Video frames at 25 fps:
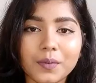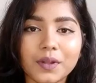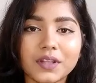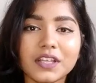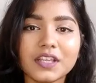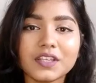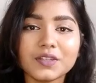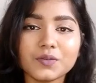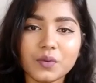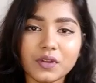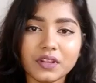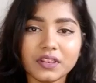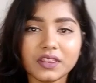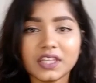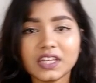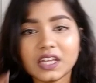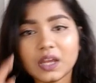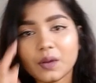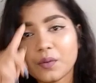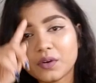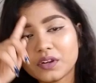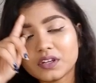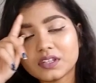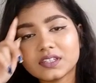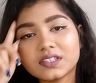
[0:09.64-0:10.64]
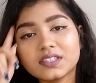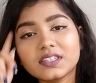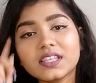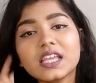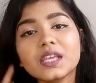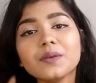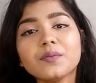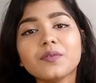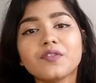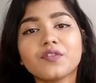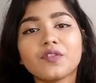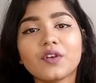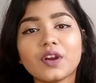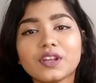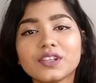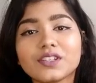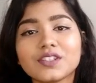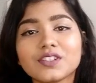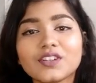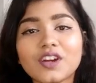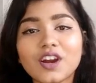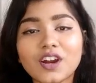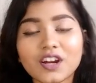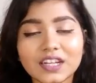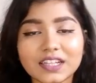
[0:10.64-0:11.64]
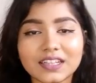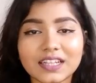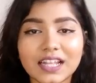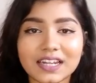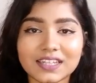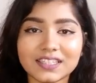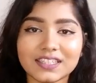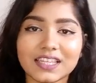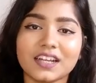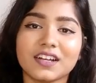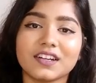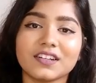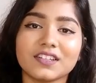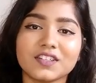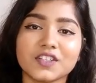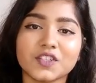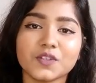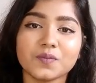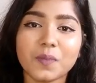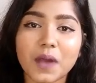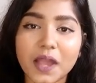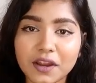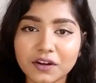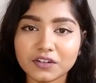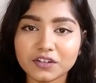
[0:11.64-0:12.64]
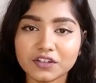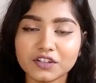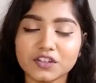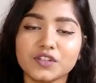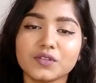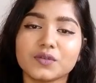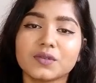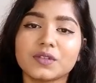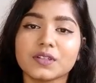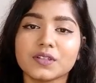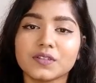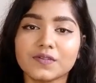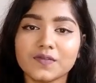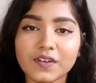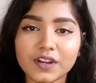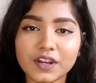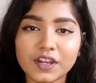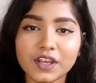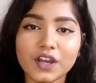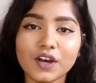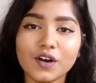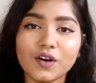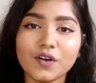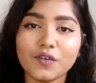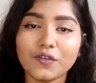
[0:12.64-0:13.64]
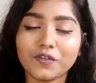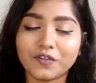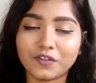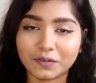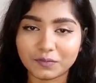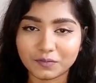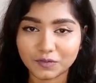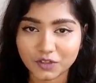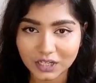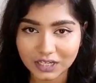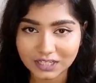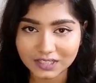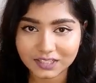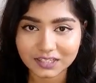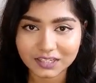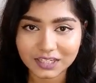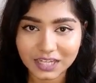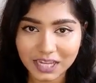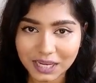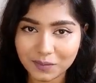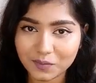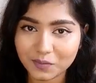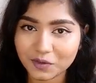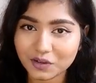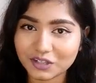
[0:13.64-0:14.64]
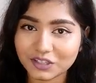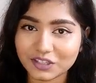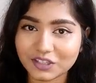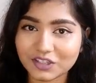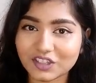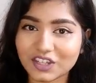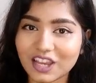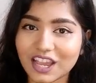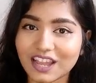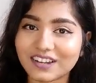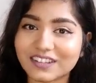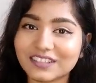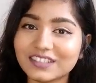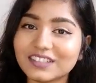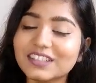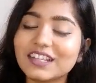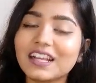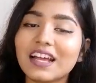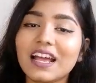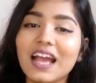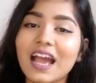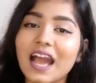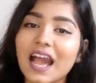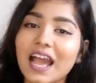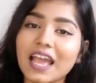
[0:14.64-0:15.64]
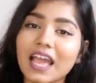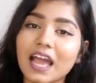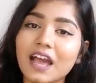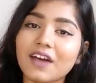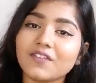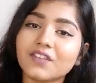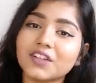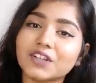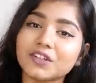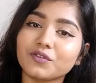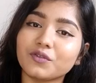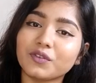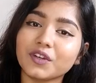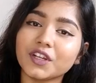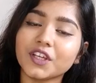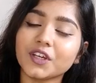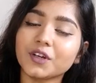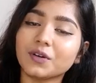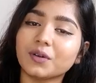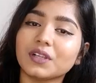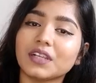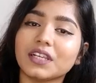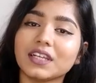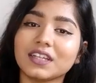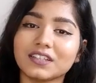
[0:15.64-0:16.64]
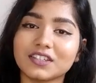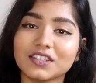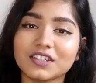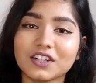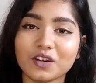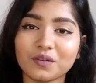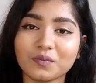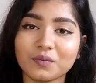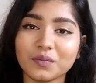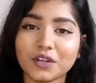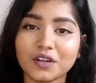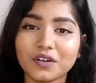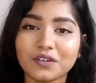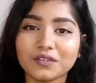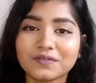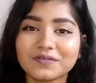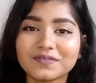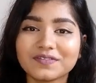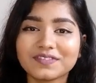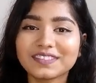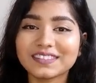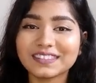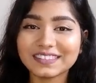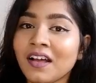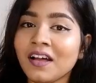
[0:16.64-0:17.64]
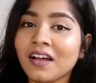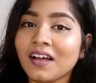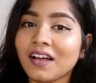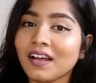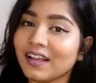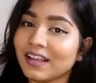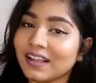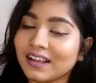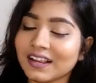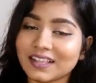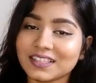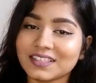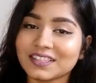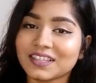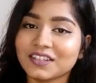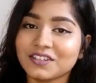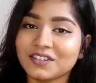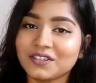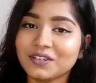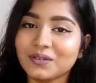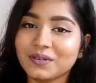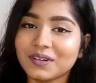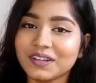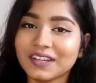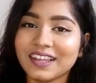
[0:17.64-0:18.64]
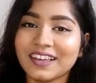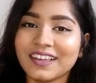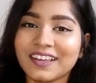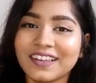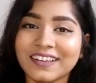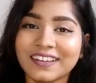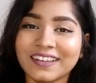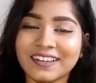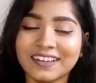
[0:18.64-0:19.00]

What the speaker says: But there's one thing I want to say before I start, and that is I got inspired to do this video from Jess and Gabriel's channel. I have their video linked down below. Let's get to it.